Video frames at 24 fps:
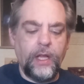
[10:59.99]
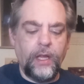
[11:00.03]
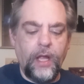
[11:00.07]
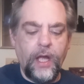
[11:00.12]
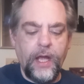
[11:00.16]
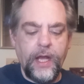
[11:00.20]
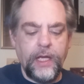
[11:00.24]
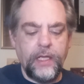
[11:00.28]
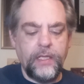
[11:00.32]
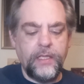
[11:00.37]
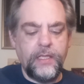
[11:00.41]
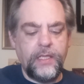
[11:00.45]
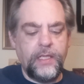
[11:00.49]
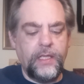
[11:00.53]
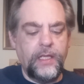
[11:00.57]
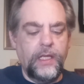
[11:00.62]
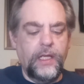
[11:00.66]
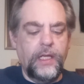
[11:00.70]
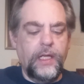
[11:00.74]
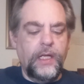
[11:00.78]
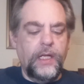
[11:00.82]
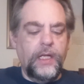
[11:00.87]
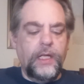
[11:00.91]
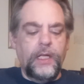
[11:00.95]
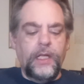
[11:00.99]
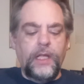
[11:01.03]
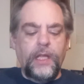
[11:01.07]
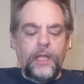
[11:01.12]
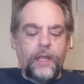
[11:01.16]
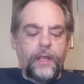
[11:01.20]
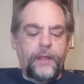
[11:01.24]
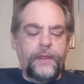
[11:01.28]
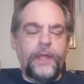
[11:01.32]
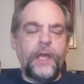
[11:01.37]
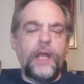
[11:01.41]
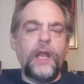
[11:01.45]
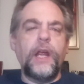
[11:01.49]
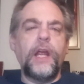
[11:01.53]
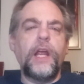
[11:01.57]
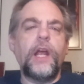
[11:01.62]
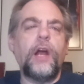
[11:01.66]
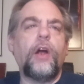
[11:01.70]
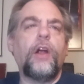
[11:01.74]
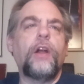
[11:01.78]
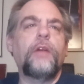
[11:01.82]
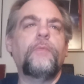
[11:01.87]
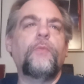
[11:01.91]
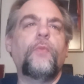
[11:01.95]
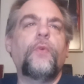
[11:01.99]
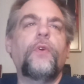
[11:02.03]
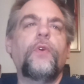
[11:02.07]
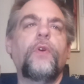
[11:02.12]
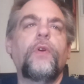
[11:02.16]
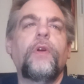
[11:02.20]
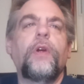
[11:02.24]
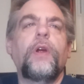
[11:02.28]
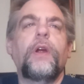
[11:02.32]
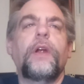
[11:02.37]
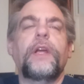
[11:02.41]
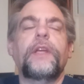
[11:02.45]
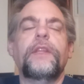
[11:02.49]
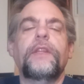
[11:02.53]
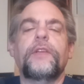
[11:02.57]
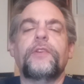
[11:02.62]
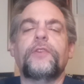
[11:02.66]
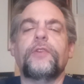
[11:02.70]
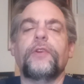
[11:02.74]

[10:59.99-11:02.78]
liked. They are more in the